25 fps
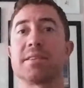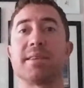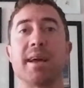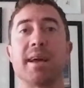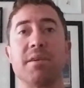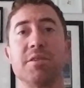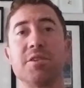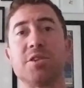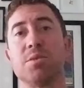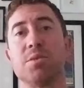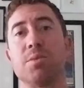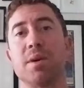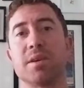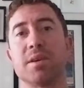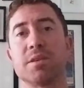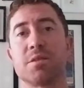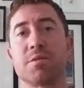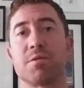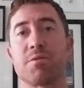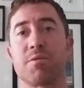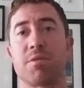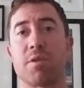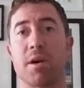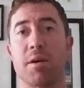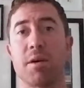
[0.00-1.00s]
down to us
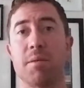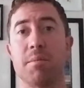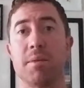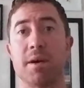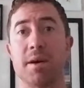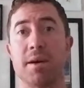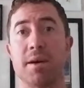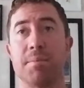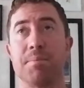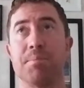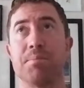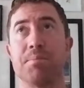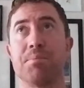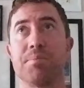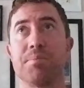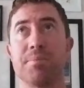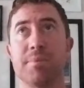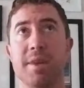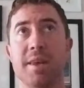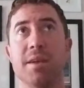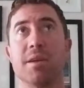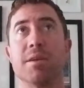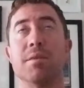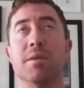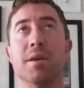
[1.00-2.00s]
from,
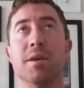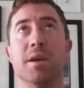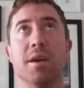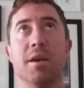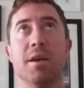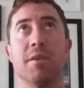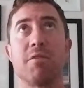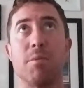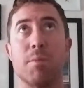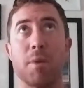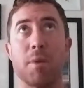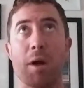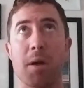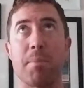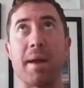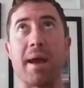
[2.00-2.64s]
from our